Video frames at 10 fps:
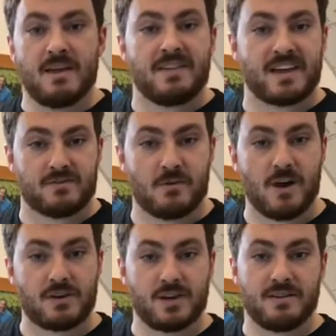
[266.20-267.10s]
Thanks for
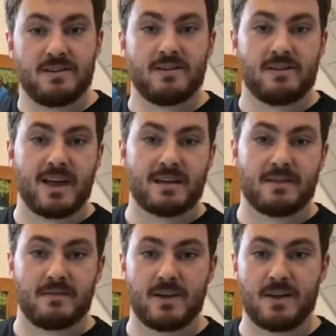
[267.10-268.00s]
watching.
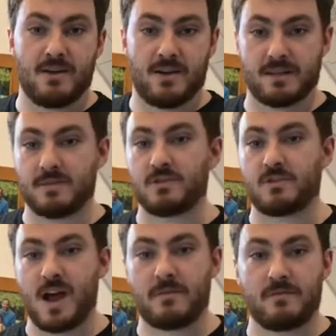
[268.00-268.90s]
Like the video and
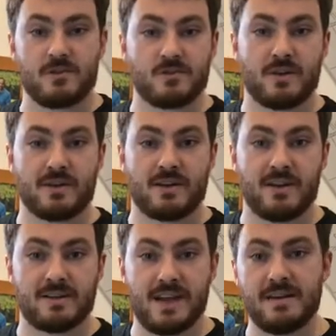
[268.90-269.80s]
subscribe if you enjoy the
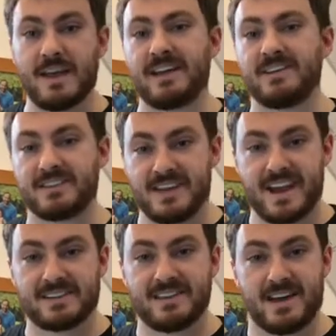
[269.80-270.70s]
content, and I'll see you
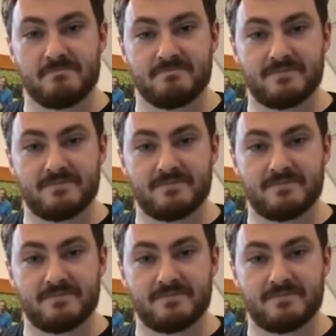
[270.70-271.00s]
next time.